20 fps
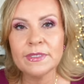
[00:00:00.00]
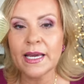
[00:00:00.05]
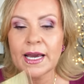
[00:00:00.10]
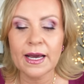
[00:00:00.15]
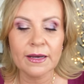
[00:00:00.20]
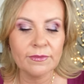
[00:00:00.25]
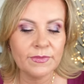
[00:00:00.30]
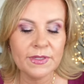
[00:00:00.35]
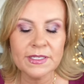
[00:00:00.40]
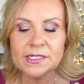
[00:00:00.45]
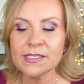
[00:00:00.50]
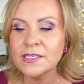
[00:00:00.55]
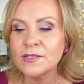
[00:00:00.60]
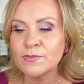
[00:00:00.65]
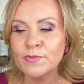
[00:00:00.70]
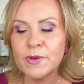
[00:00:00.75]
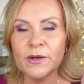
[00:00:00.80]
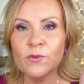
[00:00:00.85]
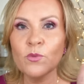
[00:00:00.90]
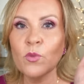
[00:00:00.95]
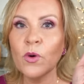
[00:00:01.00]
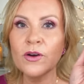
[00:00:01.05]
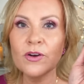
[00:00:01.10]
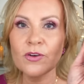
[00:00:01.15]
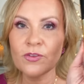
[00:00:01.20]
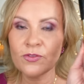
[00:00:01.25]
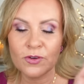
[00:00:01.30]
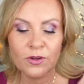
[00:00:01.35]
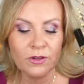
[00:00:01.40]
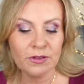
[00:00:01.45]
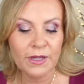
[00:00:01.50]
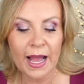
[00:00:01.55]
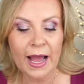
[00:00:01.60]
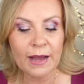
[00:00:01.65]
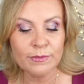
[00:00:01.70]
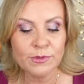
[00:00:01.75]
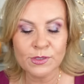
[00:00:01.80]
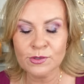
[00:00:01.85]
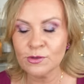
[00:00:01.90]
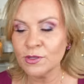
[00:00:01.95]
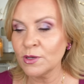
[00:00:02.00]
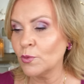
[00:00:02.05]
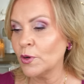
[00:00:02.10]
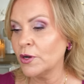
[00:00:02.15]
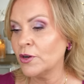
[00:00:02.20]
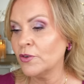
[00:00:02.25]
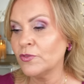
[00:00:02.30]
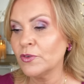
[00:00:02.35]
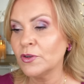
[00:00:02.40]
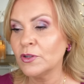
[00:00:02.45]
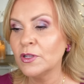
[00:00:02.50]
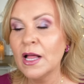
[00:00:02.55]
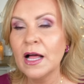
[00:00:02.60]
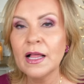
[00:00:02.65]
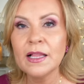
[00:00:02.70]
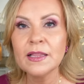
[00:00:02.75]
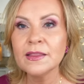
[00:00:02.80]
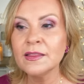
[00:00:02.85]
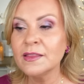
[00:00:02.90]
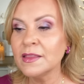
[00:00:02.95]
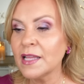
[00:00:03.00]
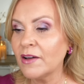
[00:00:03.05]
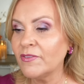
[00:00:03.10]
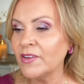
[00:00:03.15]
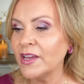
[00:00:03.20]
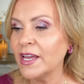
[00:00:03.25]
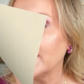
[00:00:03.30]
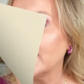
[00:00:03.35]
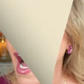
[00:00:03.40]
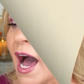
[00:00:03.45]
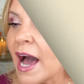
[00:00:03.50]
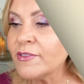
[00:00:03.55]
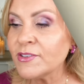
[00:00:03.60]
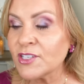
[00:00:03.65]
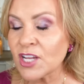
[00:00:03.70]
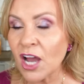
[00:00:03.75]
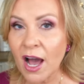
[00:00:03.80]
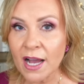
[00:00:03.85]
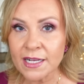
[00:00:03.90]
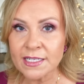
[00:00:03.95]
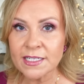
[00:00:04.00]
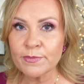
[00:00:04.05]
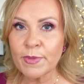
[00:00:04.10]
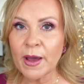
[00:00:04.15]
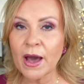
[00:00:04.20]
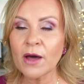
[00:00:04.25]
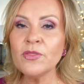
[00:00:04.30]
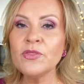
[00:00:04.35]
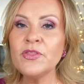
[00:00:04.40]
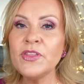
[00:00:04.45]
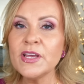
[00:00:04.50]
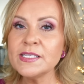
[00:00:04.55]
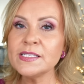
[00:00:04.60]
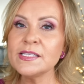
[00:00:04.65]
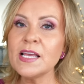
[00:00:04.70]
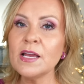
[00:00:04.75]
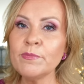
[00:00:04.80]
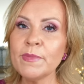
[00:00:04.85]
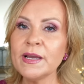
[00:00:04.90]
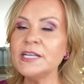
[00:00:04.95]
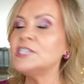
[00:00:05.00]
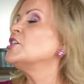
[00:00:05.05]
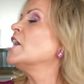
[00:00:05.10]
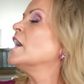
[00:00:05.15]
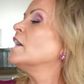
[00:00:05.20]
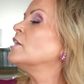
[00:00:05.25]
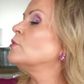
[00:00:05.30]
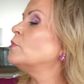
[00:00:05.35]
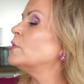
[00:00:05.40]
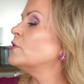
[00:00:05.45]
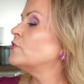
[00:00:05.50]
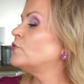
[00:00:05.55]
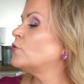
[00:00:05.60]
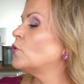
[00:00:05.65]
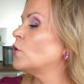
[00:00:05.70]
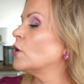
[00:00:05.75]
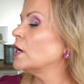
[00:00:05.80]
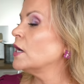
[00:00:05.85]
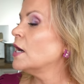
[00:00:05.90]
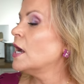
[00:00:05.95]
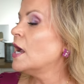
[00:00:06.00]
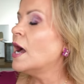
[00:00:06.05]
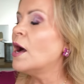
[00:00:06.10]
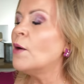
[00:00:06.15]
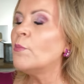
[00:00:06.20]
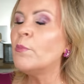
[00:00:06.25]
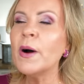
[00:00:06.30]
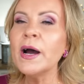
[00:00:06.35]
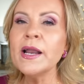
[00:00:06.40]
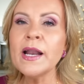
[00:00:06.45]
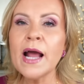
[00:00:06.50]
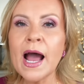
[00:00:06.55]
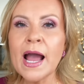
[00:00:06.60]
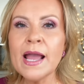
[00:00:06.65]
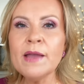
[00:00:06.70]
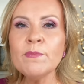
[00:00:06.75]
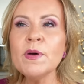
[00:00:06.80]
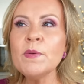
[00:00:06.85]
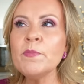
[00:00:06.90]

yeah, this has been wonderful. Absolutely wonderful. Loving it. I've talked about this on my channel before, but I'm